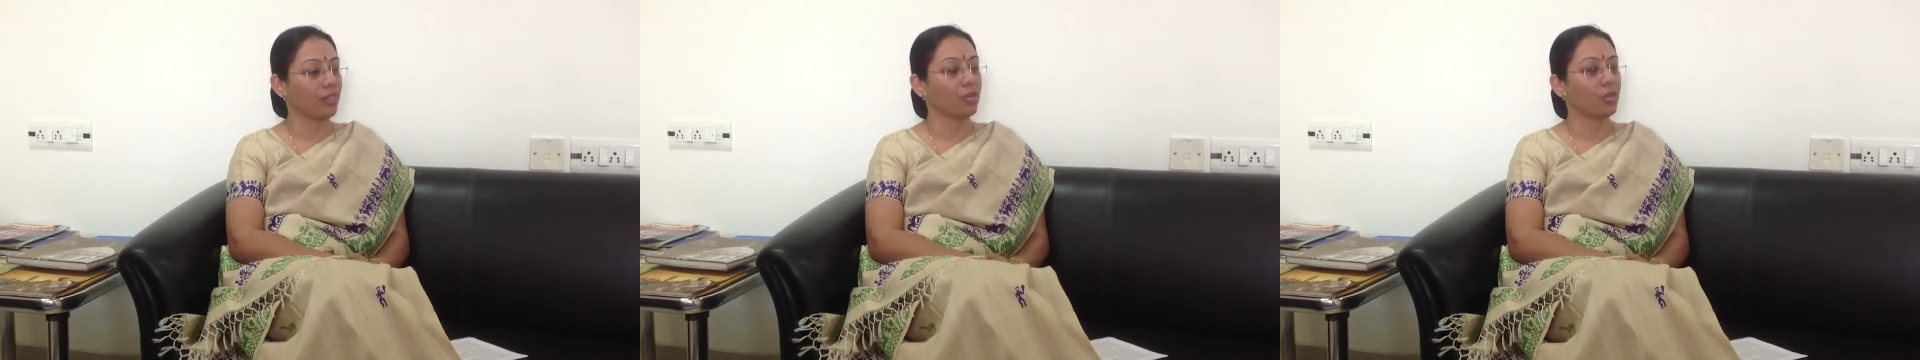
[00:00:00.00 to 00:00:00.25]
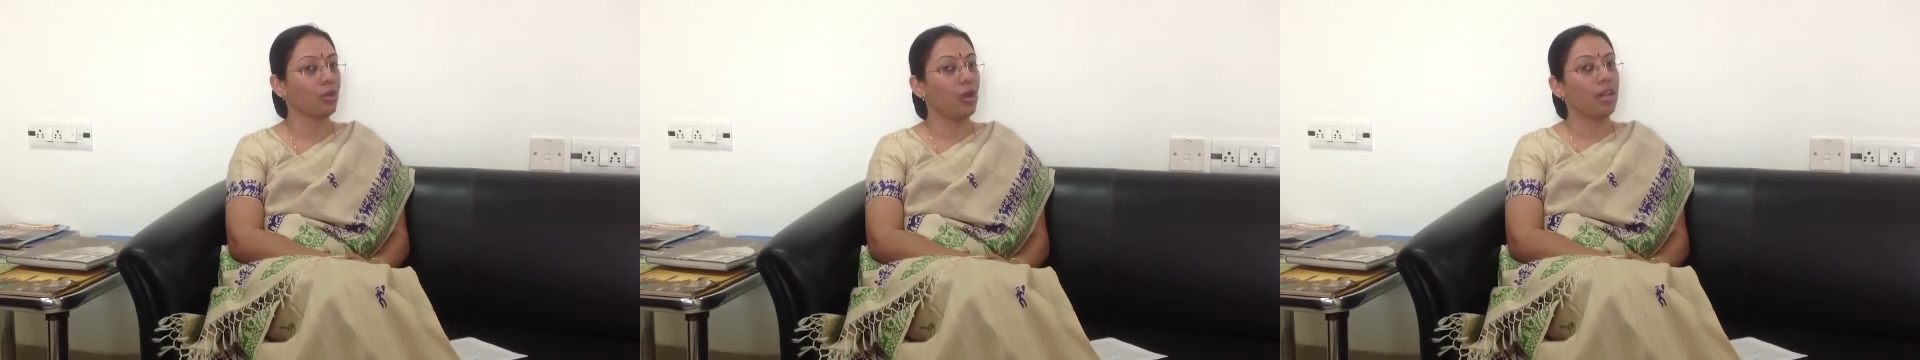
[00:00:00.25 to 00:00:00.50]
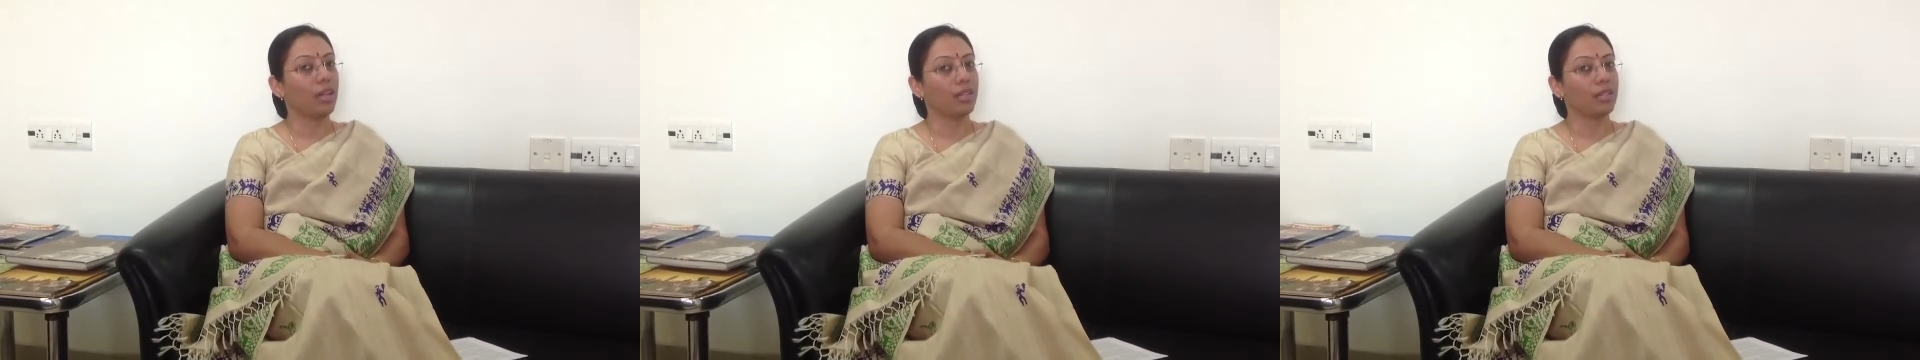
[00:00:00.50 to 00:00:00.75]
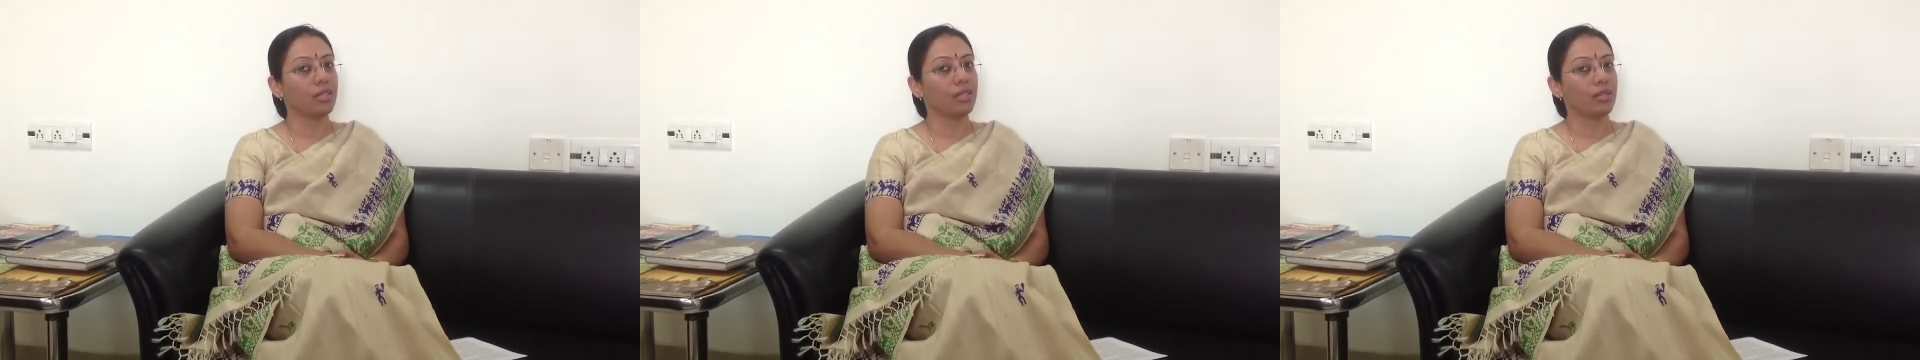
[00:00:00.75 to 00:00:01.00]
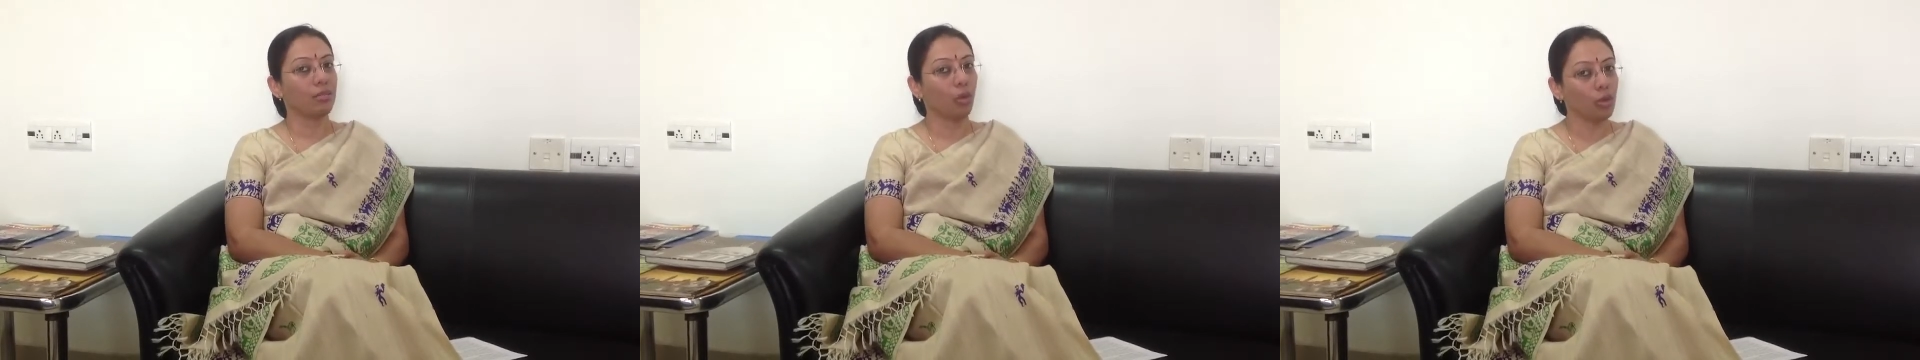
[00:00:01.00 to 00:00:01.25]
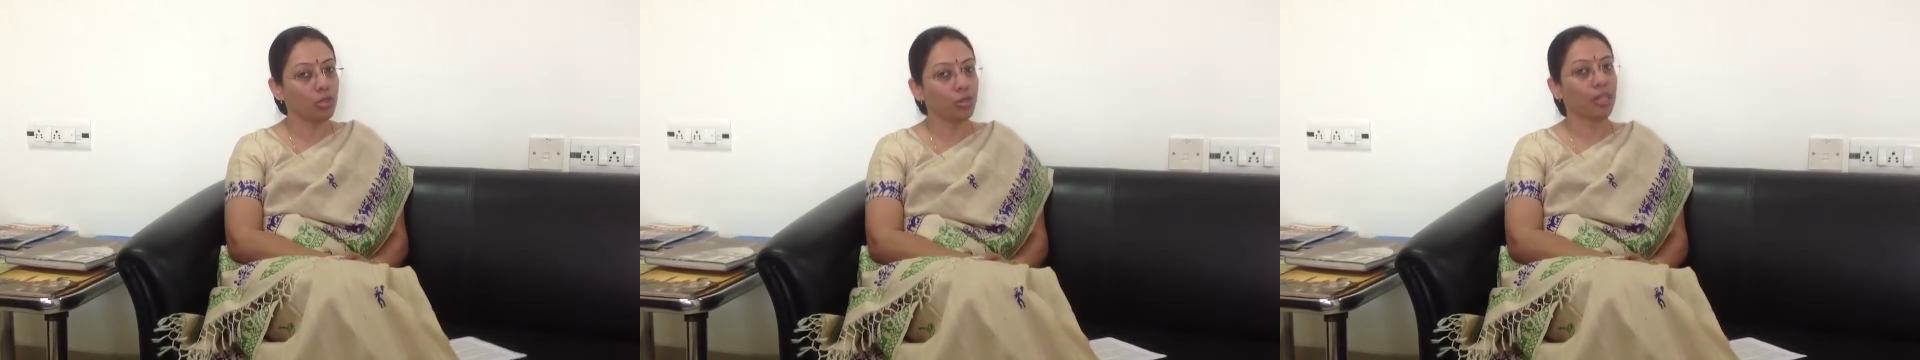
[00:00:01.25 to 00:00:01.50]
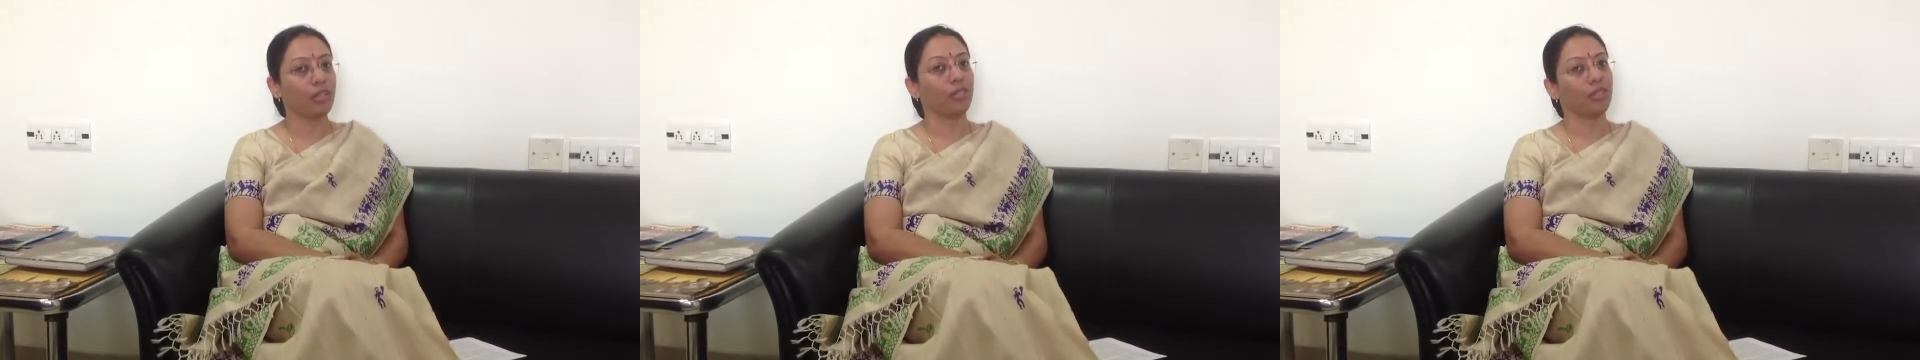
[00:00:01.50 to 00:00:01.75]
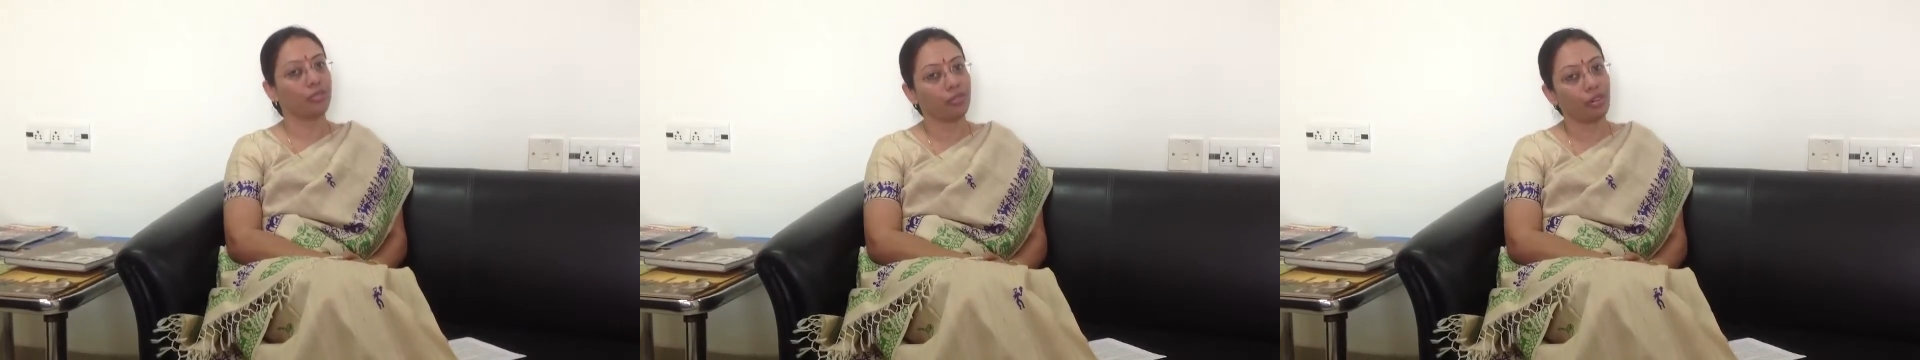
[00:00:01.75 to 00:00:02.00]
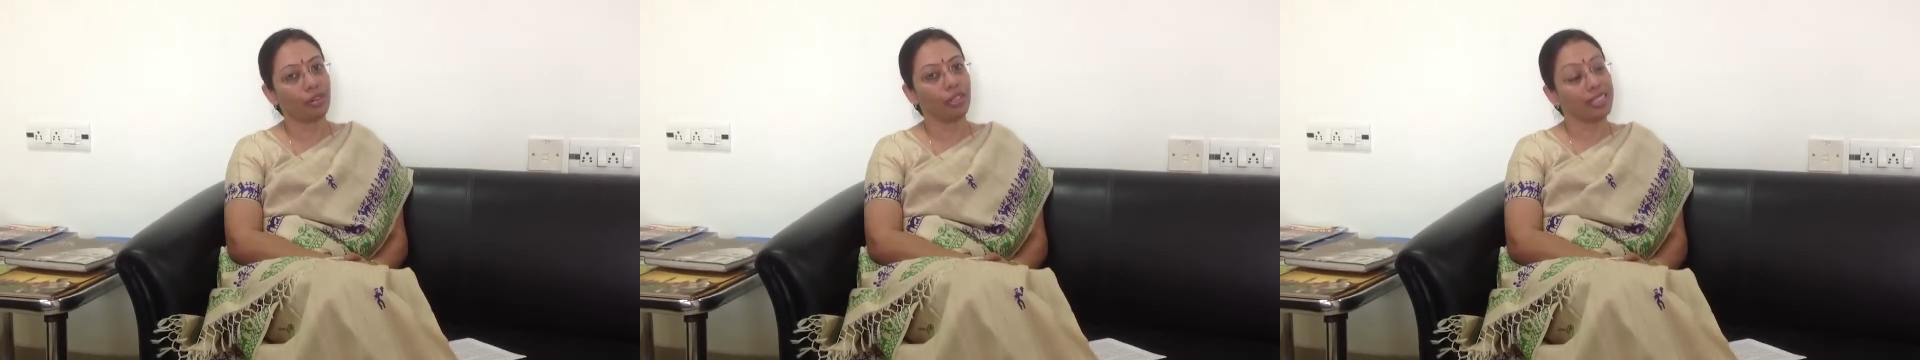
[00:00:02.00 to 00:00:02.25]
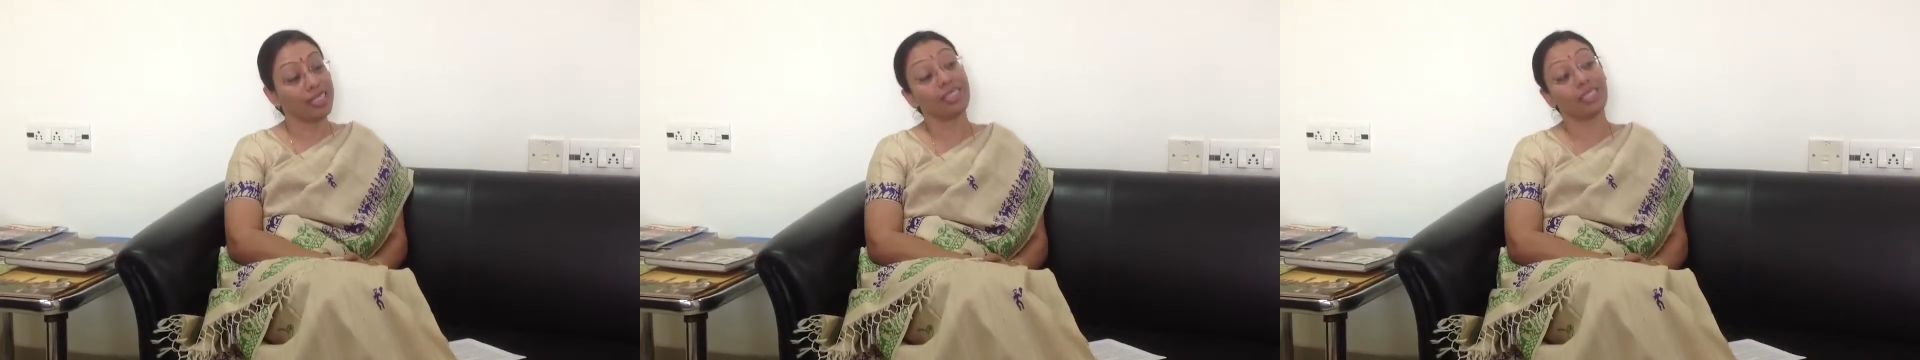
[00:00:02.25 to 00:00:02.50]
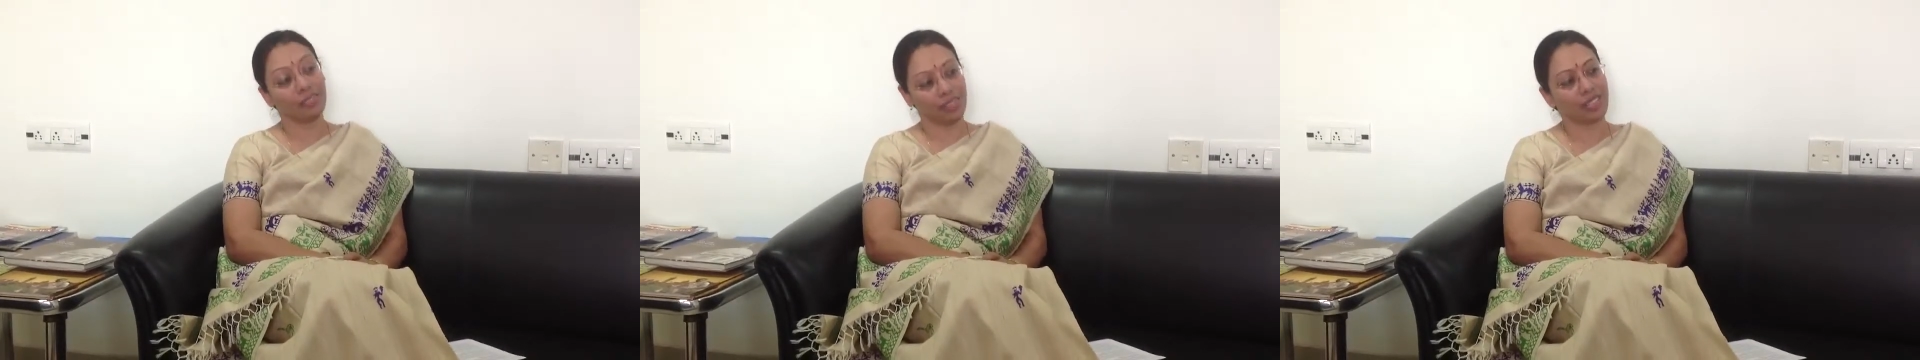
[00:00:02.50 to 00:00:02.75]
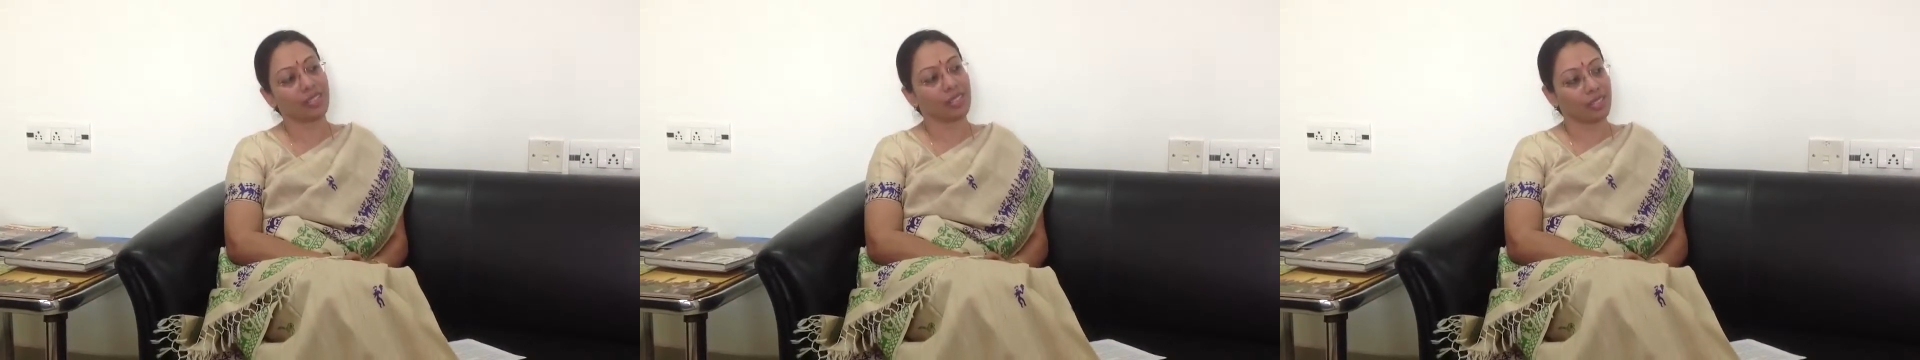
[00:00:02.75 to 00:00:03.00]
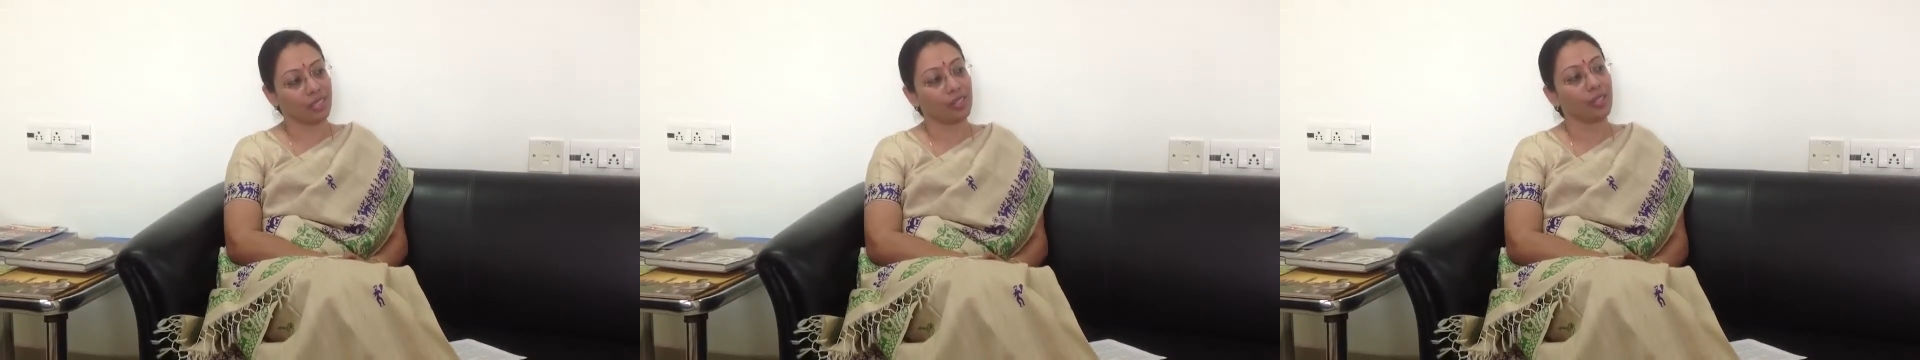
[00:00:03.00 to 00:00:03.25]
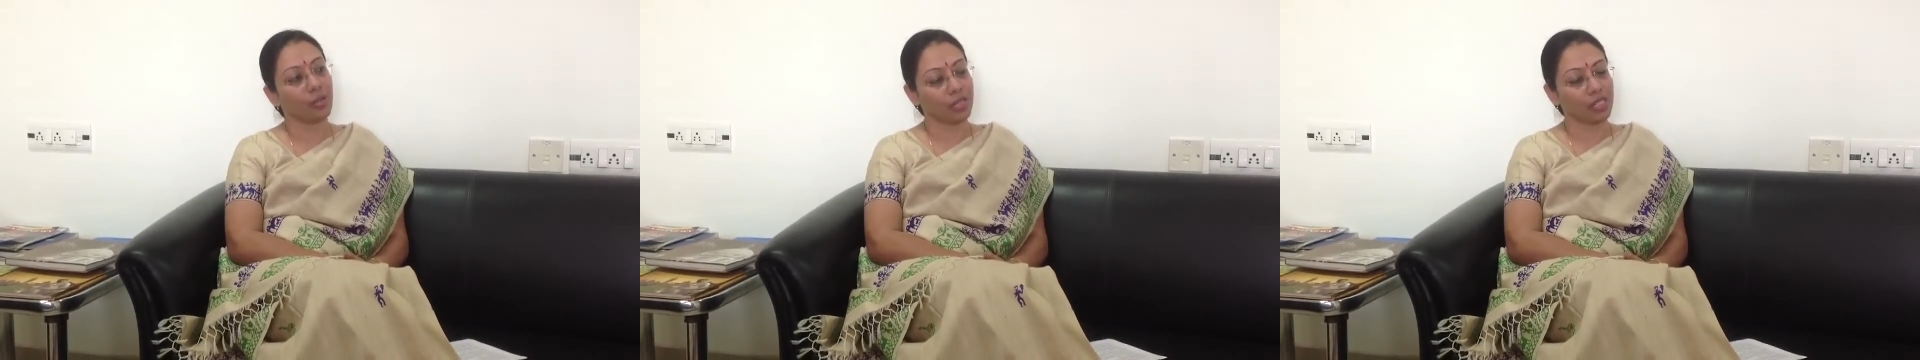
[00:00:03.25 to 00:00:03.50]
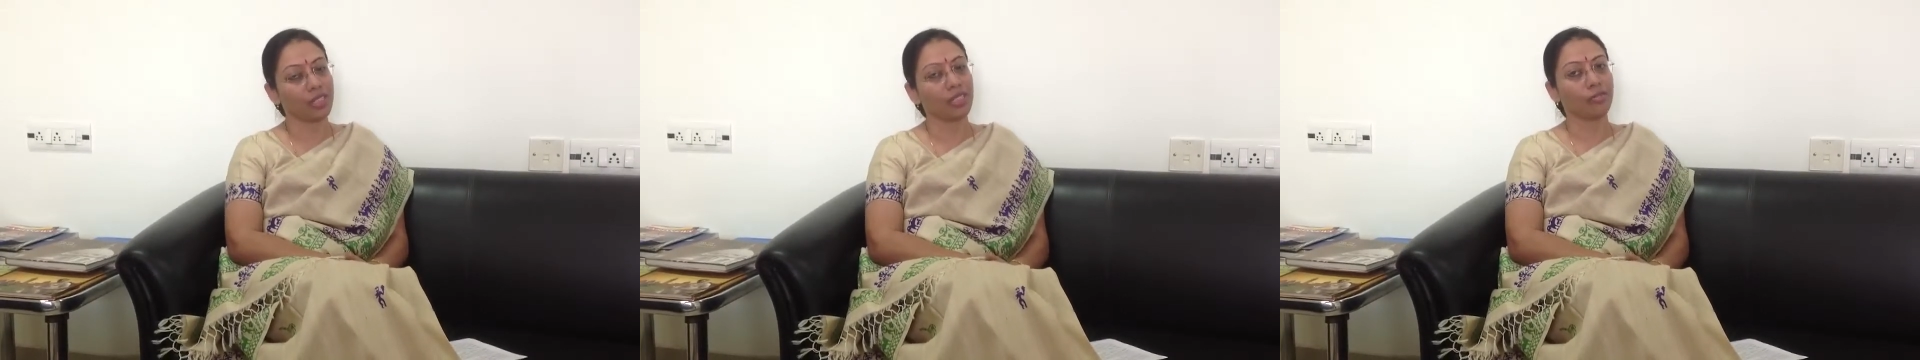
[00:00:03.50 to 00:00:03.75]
So it is most relevant for in-service trainees.